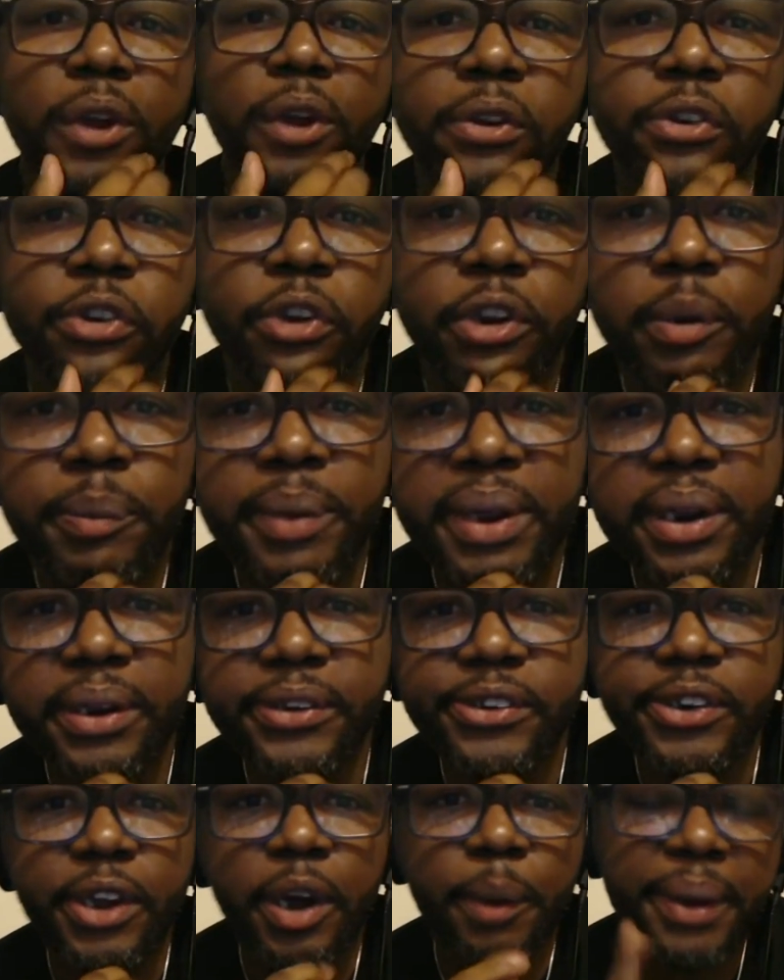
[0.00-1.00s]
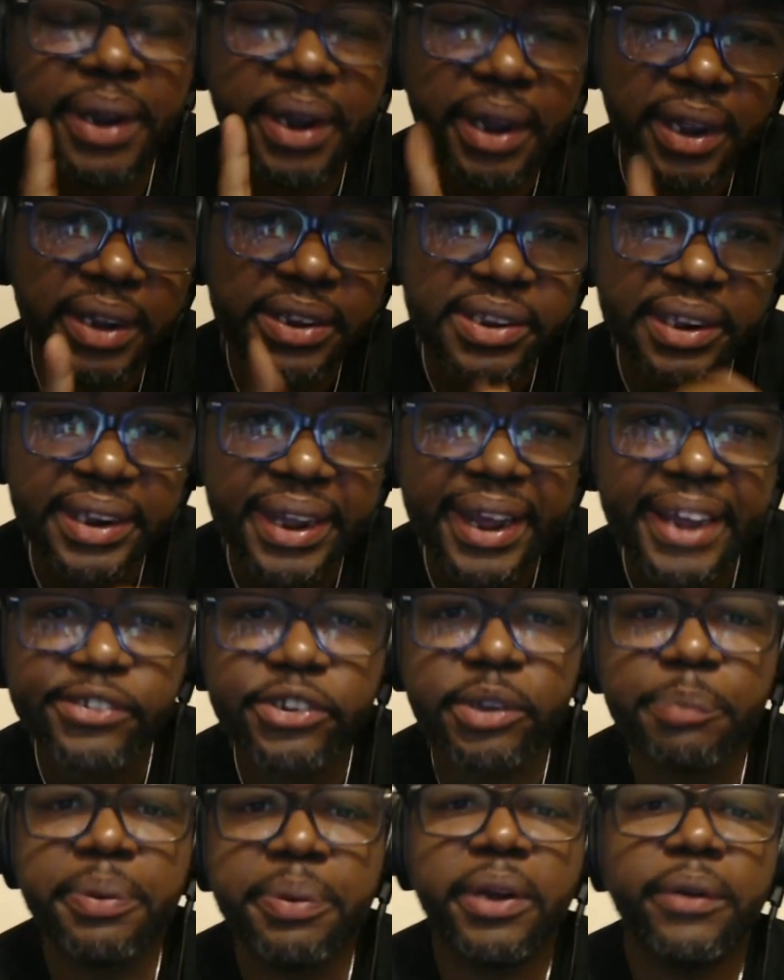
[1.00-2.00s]
So you mean to tell me in his last
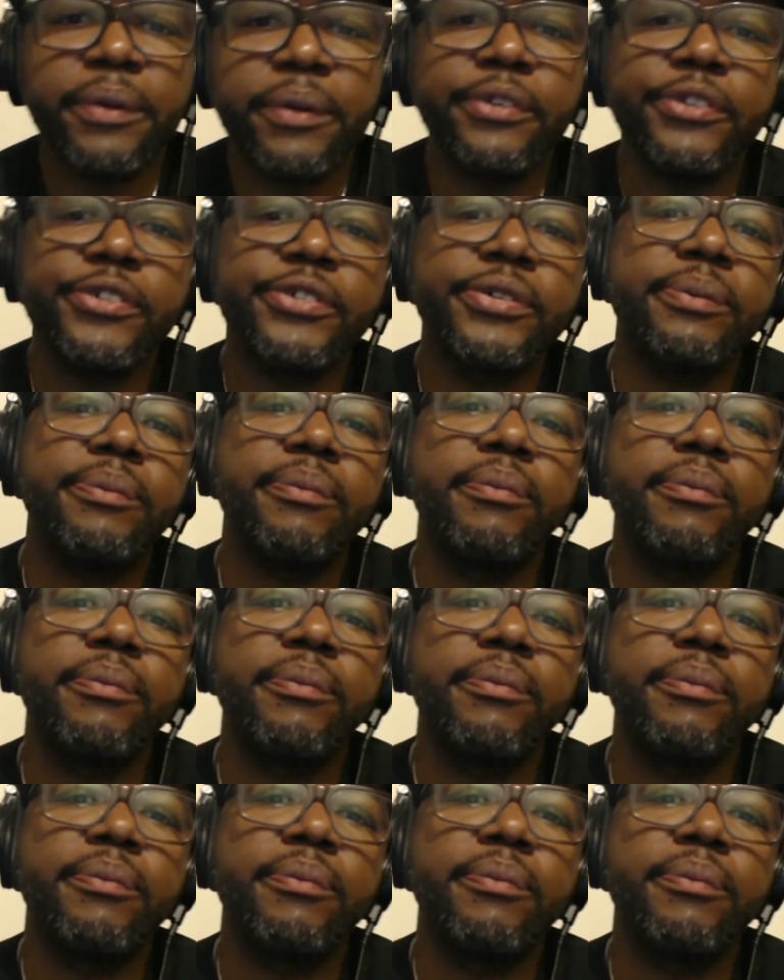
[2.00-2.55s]
appearance,